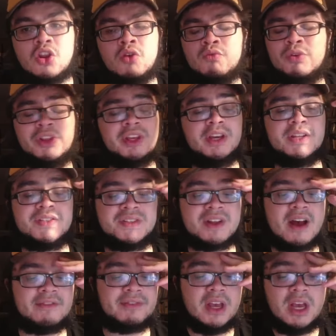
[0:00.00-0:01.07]
Really good
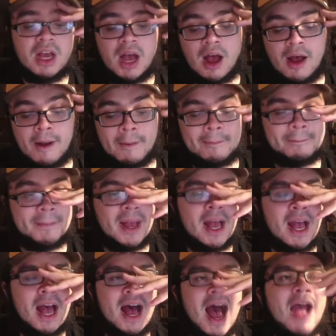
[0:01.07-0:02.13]
stuff.
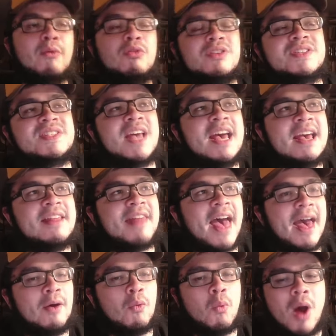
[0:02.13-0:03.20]
I will say
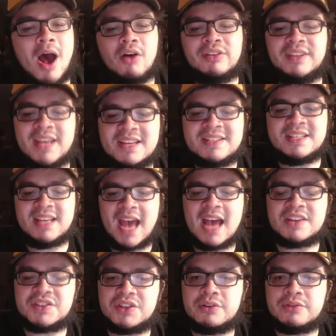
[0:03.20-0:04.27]
that while, yes, he
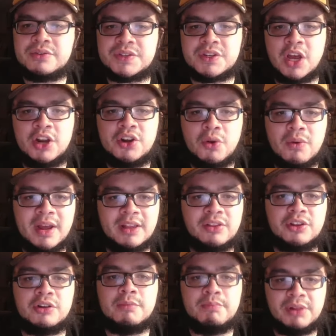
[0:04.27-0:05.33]
has those annoying
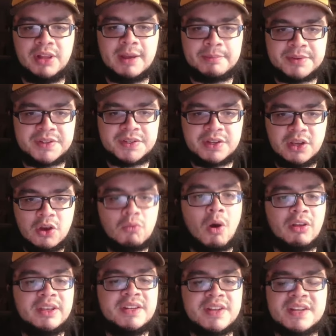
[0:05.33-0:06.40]
little blips, while
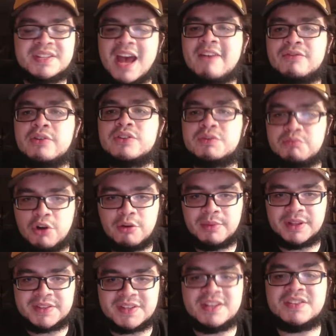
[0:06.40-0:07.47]
he does have those
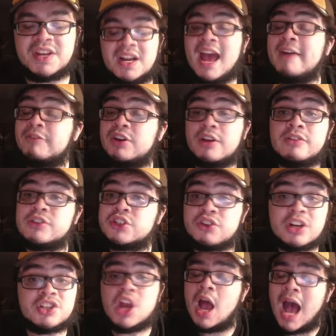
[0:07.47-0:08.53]
moments, and he's to have another
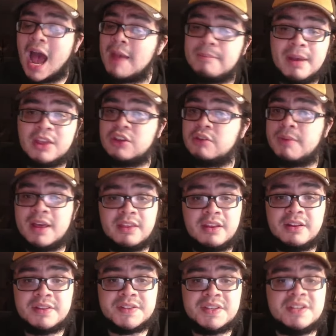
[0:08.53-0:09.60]
stretch, I bet you, by the end
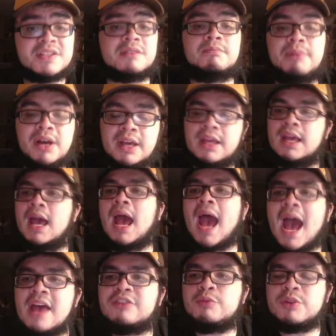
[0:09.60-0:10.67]
of the season. But
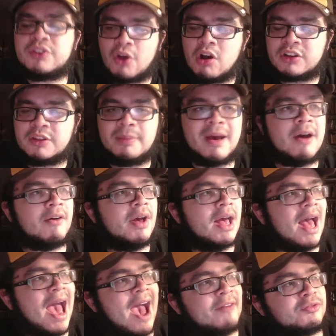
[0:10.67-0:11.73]
as we talked about
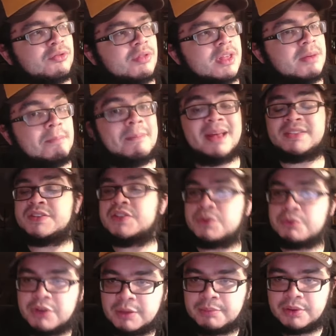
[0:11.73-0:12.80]
after the Mets
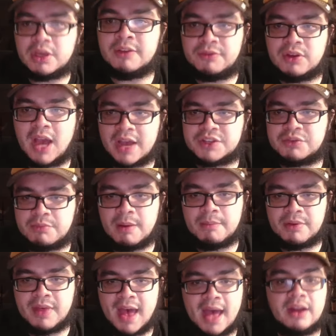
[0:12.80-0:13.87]
sweep, if you guys remember
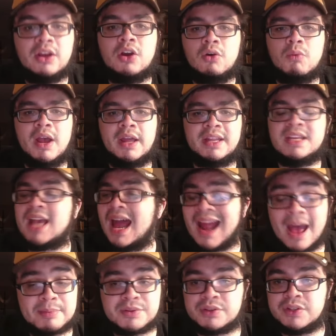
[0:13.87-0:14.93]
that, when he got
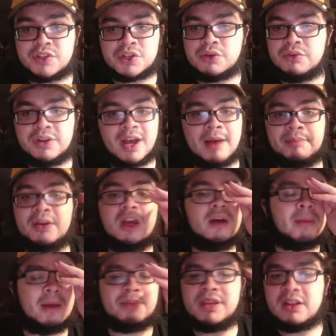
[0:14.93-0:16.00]
absolutely tuned up
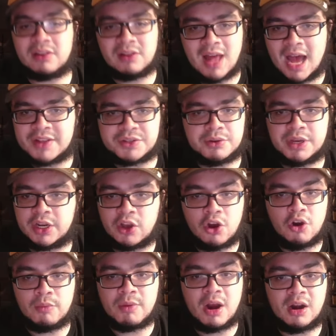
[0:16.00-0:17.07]
by Pete Alonso hitting a
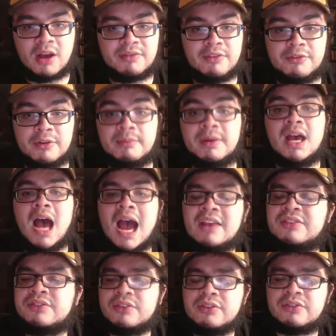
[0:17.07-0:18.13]
home run off of him, I
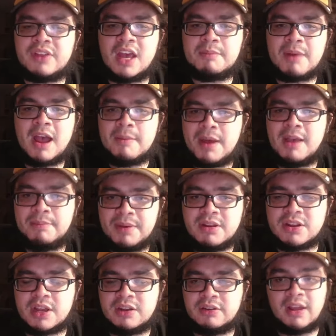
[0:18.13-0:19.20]
still stand by my
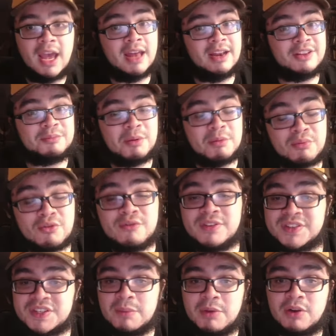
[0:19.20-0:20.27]
opinion, and it's been proven
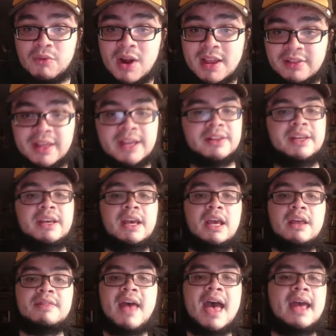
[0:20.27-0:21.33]
somewhat right lately,
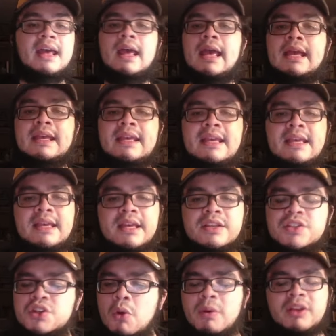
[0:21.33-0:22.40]
that he
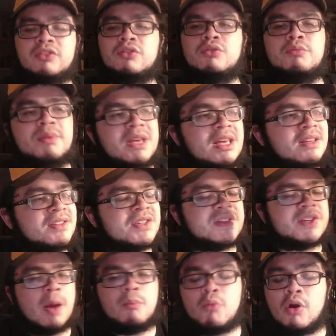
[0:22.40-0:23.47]
is going to be
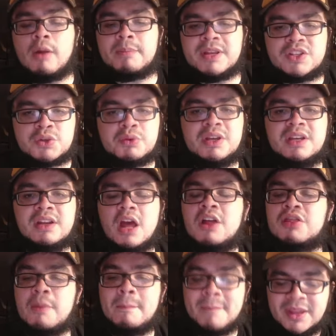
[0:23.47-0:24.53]
somewhere between
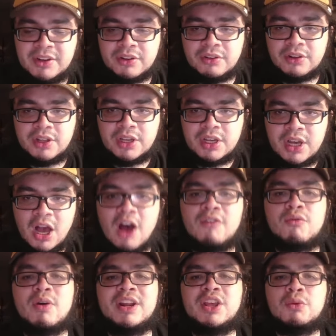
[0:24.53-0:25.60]
the middle of
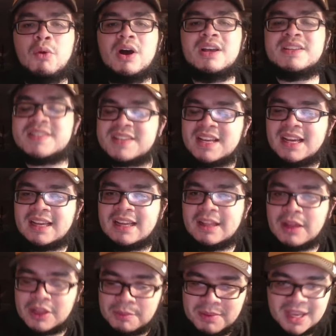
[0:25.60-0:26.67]
what he was
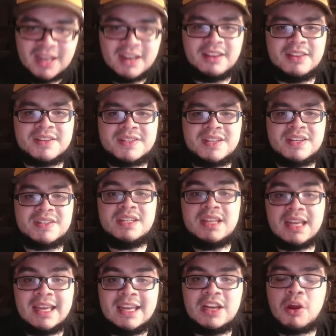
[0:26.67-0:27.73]
at the beginning of the season
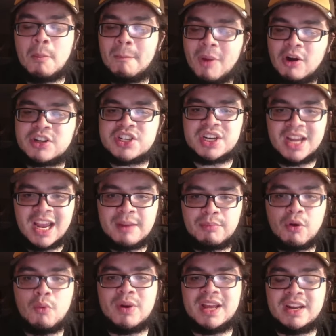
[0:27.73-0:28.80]
in March and
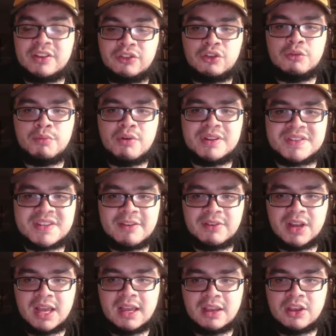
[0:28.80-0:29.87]
April, when he had a
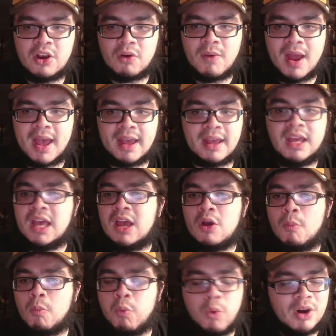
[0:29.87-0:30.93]
2.78 ERA,
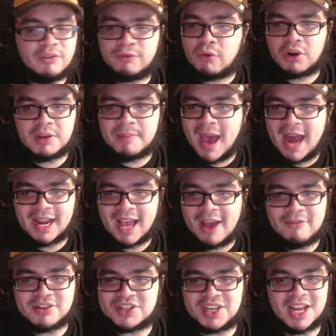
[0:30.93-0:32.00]
140 batting
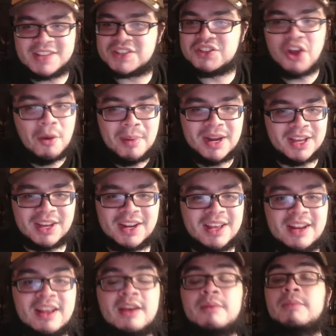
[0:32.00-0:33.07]
average against, nobody could
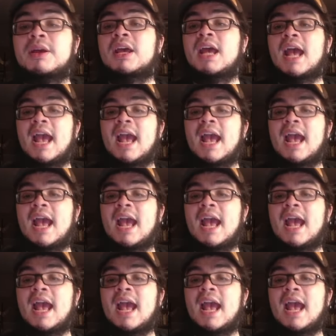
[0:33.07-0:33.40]
hit him.